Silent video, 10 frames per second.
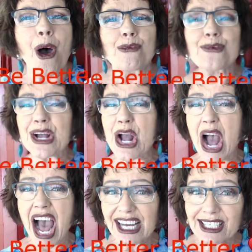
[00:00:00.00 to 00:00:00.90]

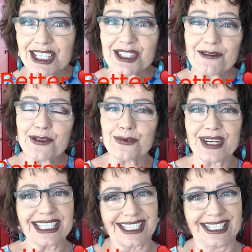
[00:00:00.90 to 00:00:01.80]
Regardless of the
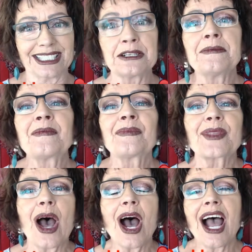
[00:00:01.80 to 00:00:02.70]
reason,
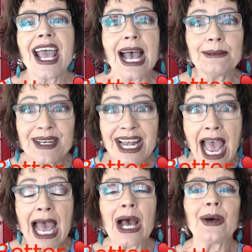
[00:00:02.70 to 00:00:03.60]
I am
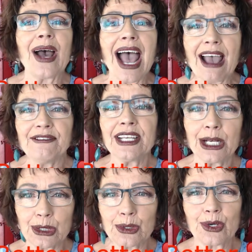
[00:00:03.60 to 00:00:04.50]
now having a
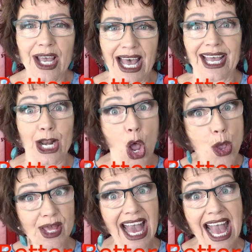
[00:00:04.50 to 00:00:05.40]
look at,
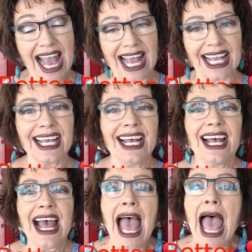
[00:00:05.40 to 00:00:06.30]
okay,
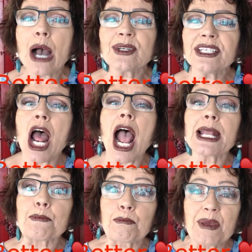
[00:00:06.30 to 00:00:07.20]
how can
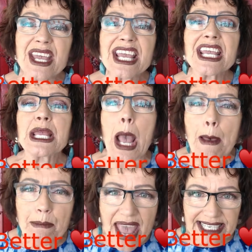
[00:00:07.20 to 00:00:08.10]
I be
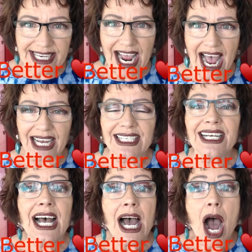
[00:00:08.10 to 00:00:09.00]
better?
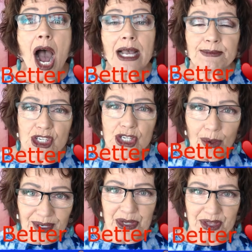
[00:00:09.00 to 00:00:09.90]
I'm
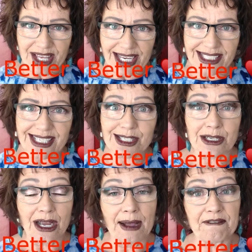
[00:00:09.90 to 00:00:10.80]
showing you this.
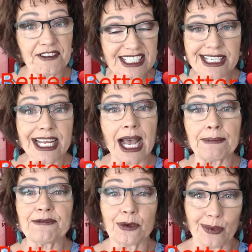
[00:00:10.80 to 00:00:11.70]
I'm fessing
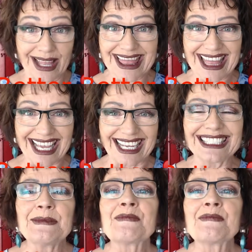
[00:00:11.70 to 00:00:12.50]
up for one thing.